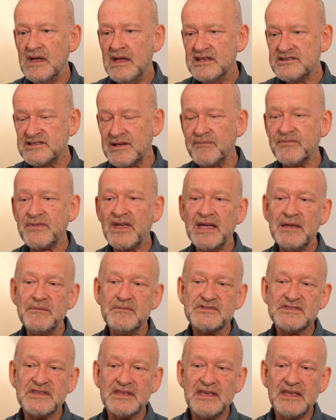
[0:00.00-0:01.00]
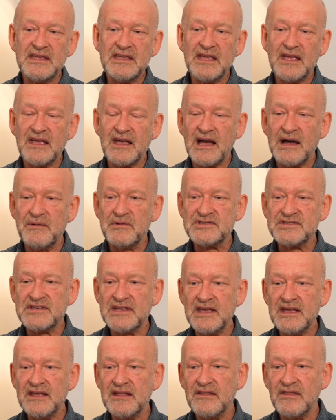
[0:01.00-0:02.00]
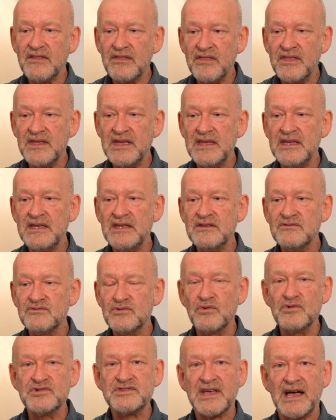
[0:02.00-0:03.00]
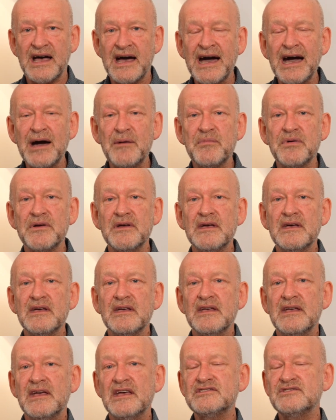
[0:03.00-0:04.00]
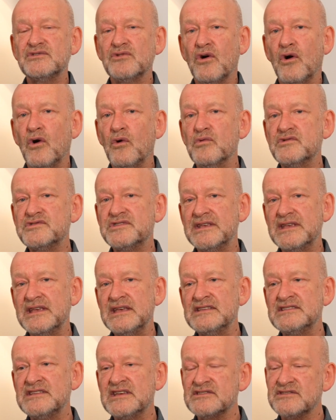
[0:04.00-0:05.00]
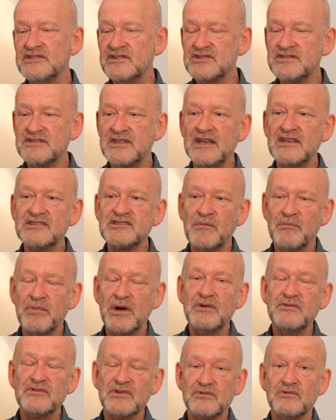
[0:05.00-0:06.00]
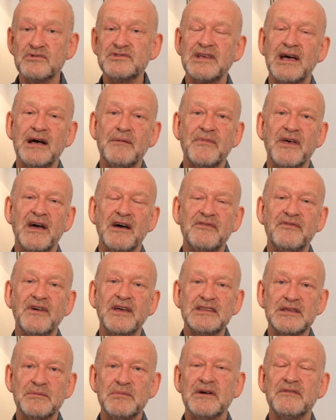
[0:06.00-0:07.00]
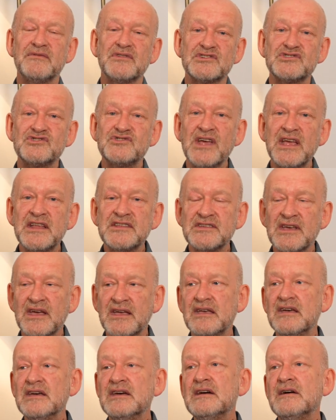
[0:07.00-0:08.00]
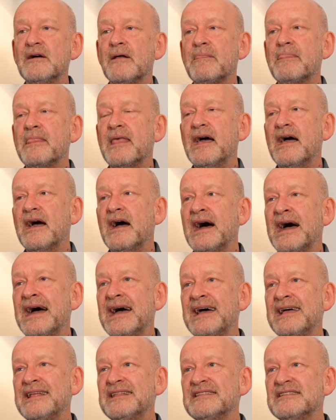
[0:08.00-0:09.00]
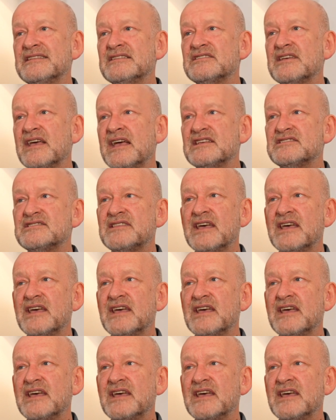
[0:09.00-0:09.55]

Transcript: Sometimes I would say the Rose app isn't always the easiest, and there's things about the Rose app that I find a bit frustrating. And it's